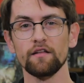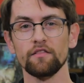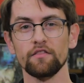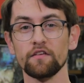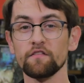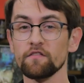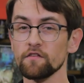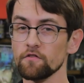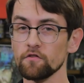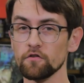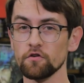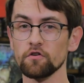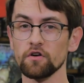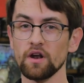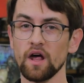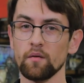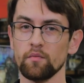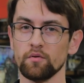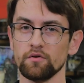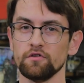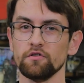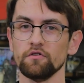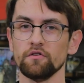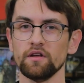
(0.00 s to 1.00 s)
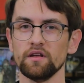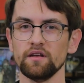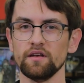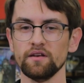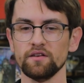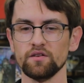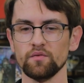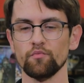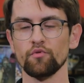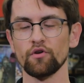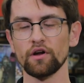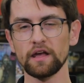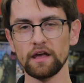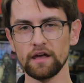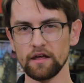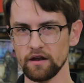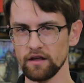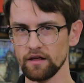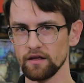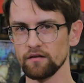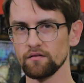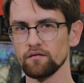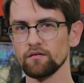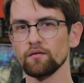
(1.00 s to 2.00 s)
This is a good opportunity to bring it
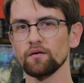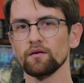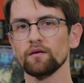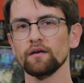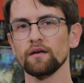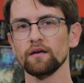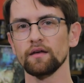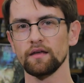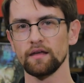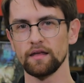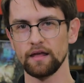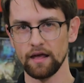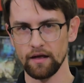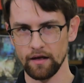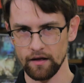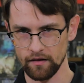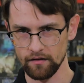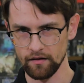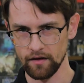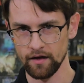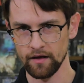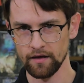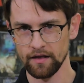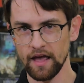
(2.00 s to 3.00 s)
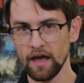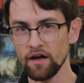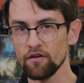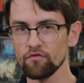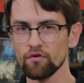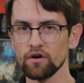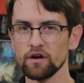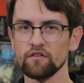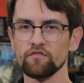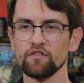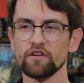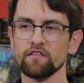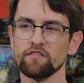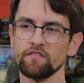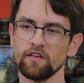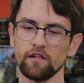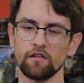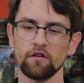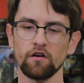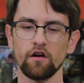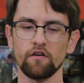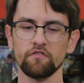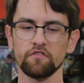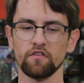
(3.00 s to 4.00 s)
in, get rid of it,
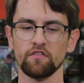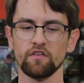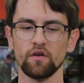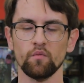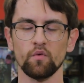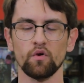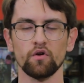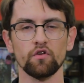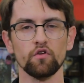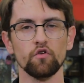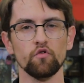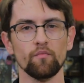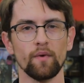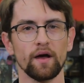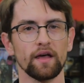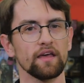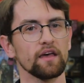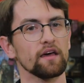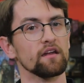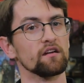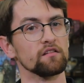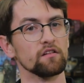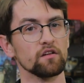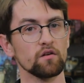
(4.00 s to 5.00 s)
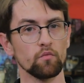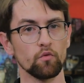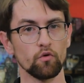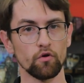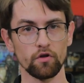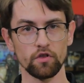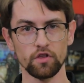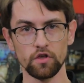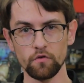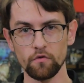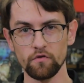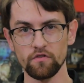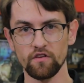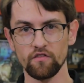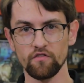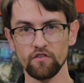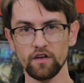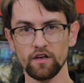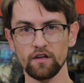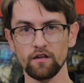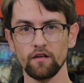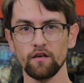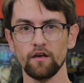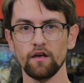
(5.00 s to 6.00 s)
sell it off to someone who might get a little more use of
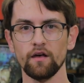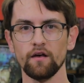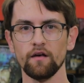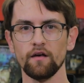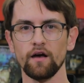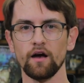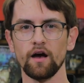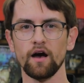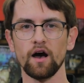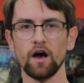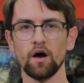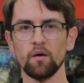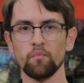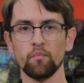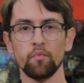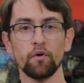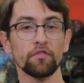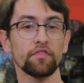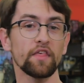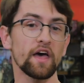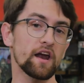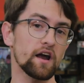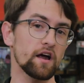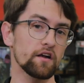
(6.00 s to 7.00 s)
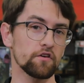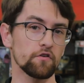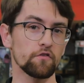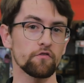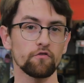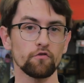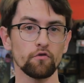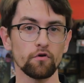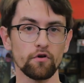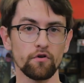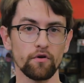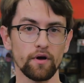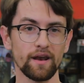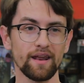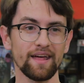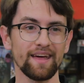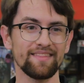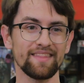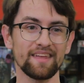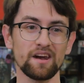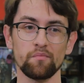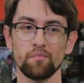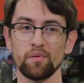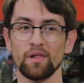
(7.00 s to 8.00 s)
it, put that on your store credit,
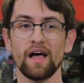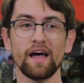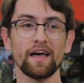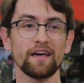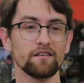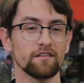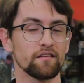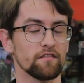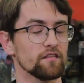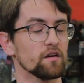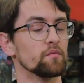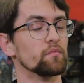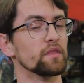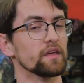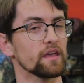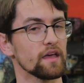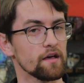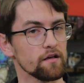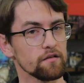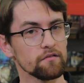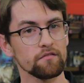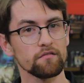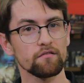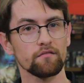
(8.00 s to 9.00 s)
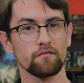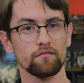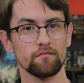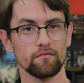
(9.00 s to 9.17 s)
and then apply it to something else,